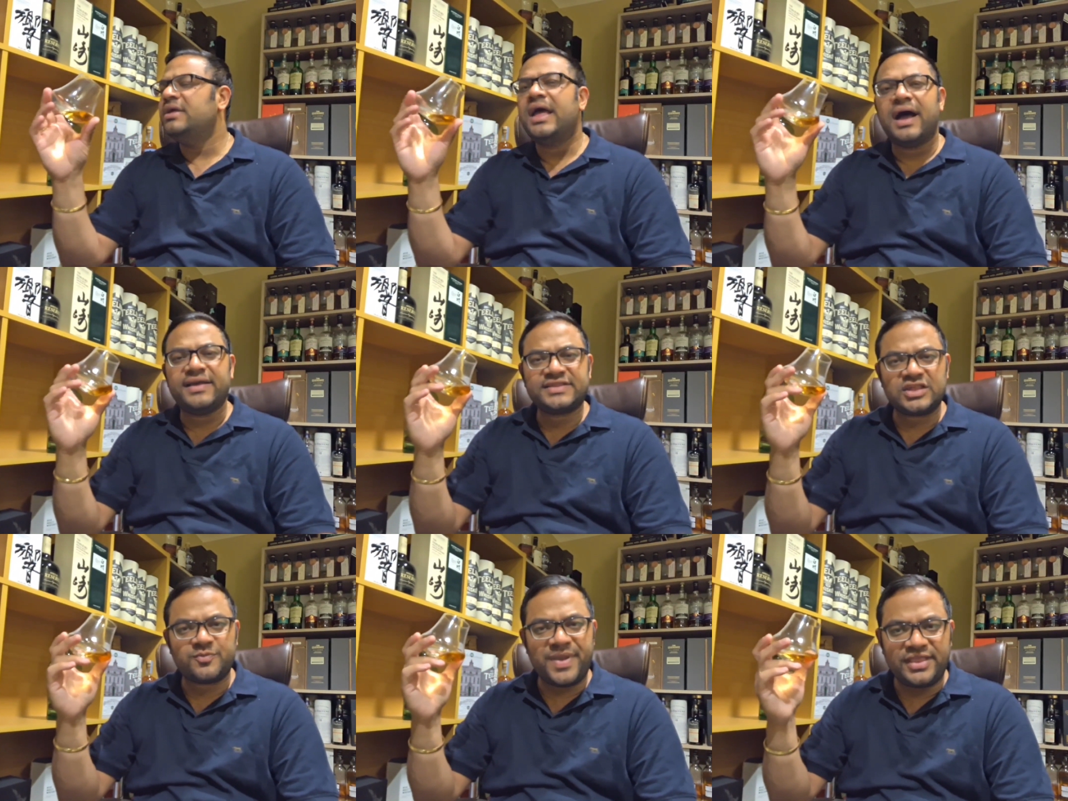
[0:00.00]
I
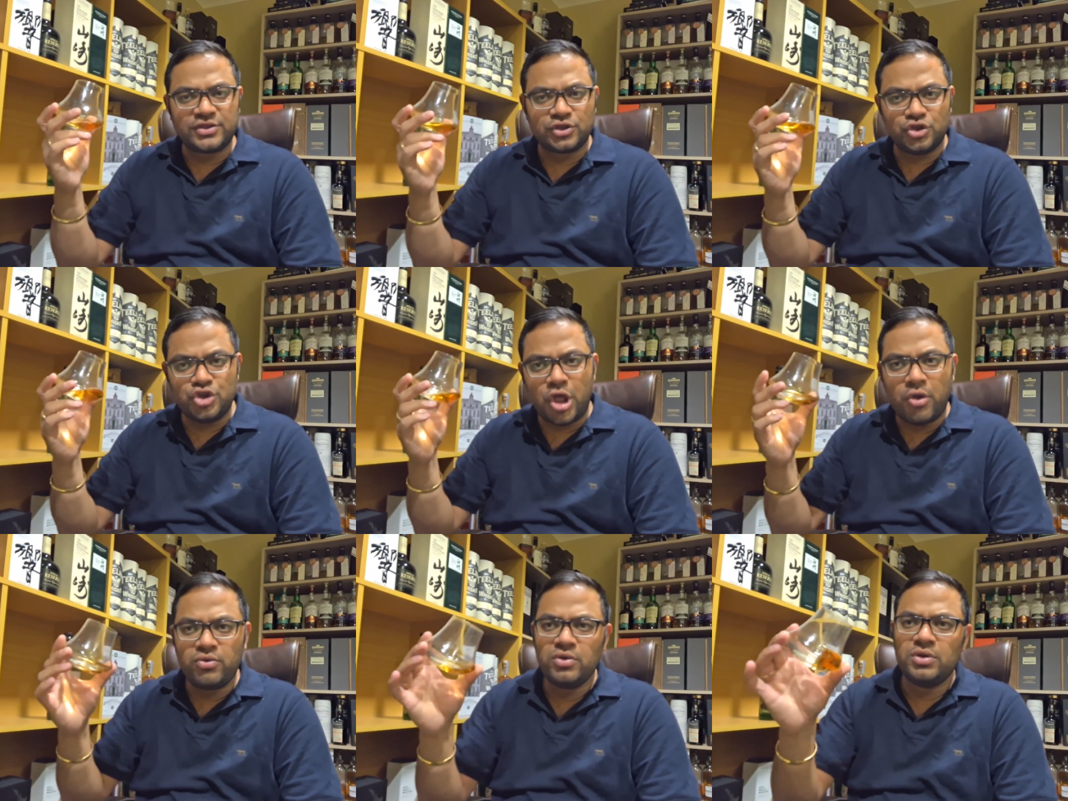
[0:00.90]
suspect
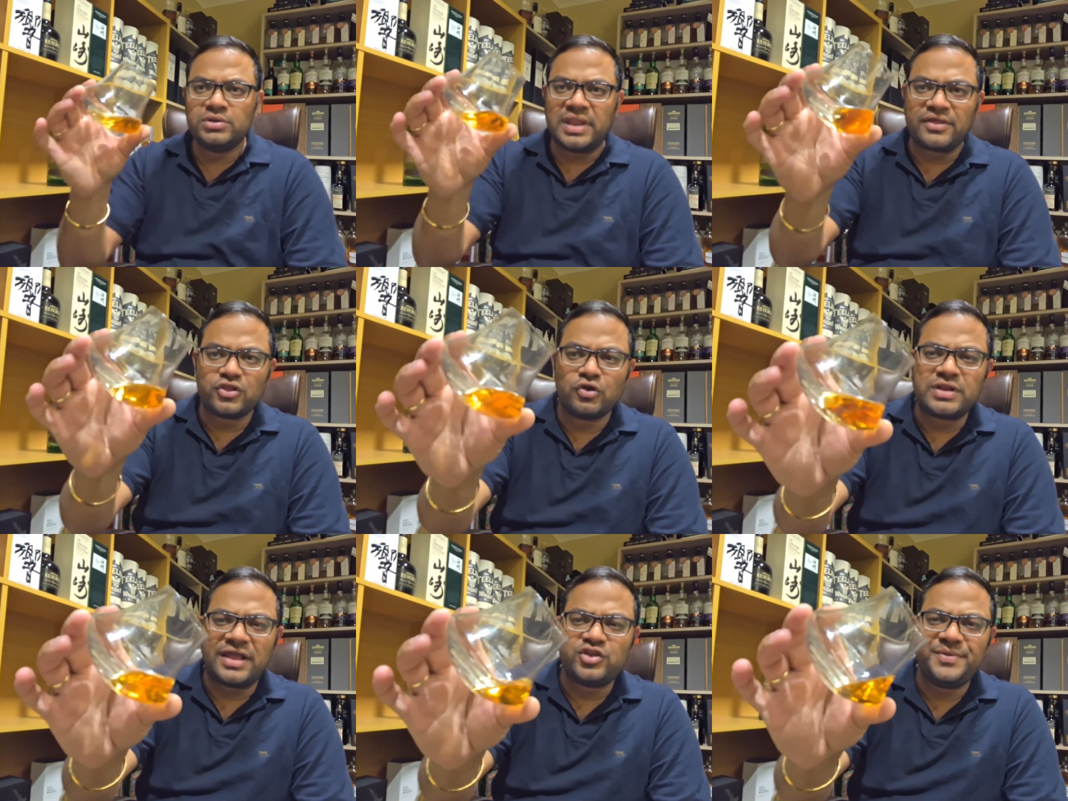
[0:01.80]
no. Does look
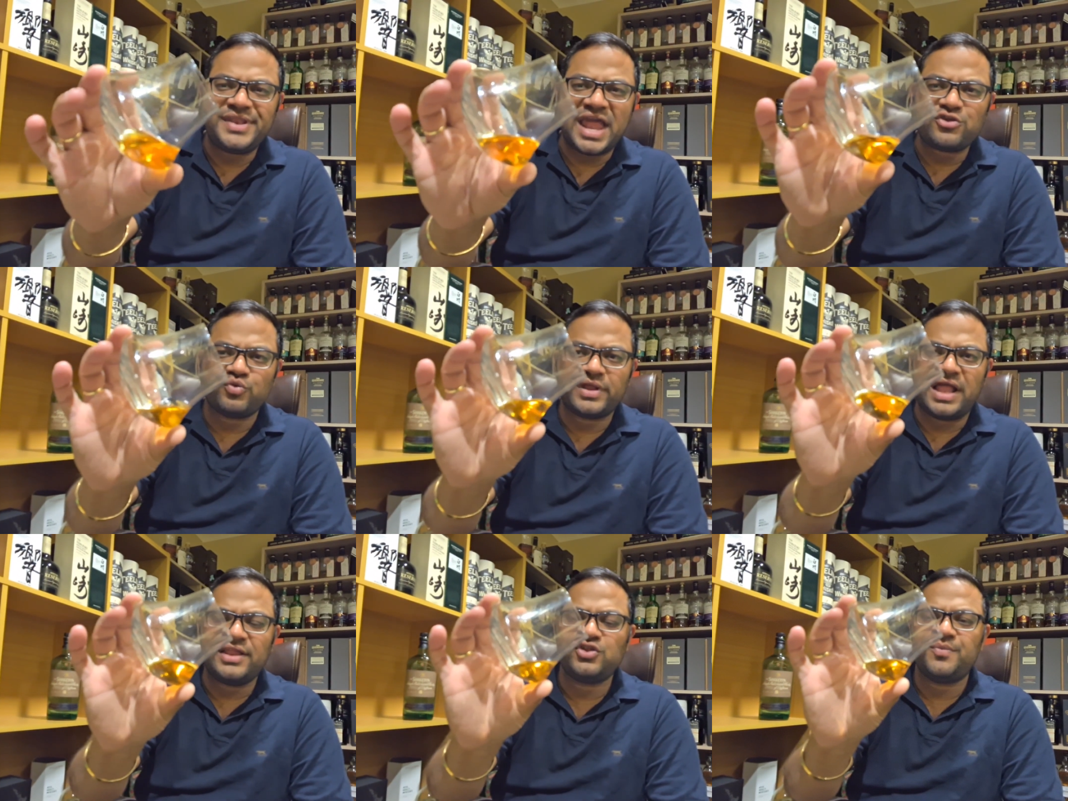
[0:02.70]
like to be natural
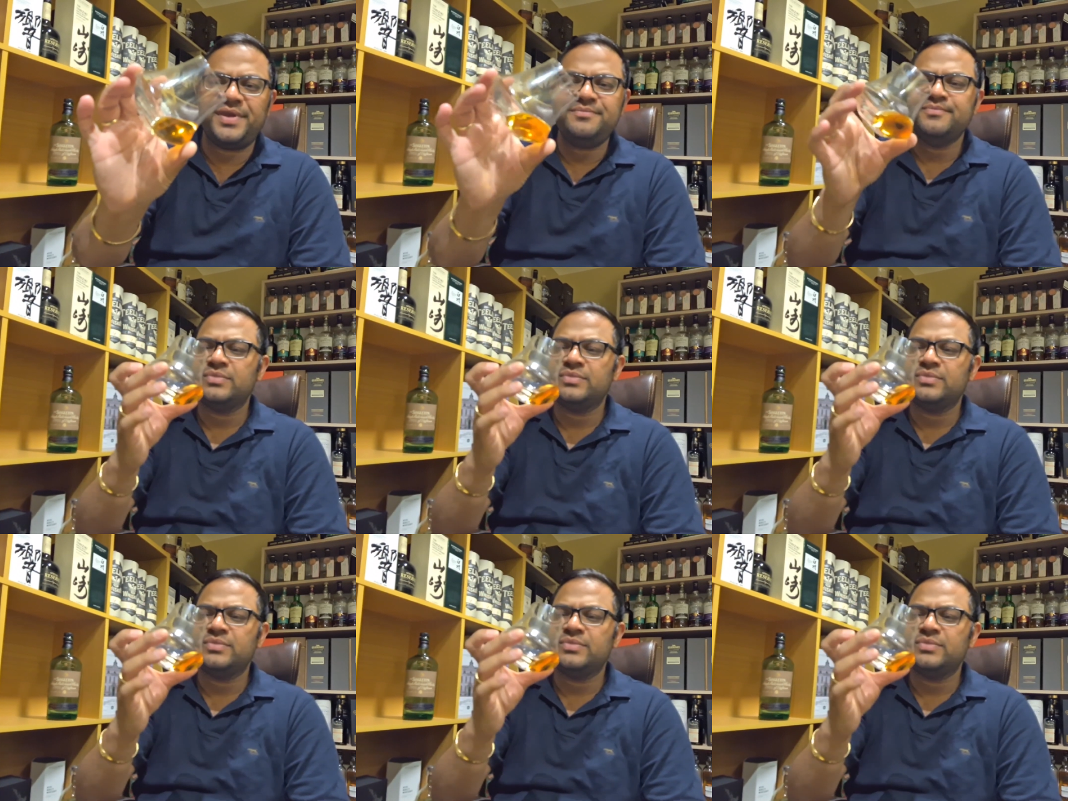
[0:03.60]
color to me.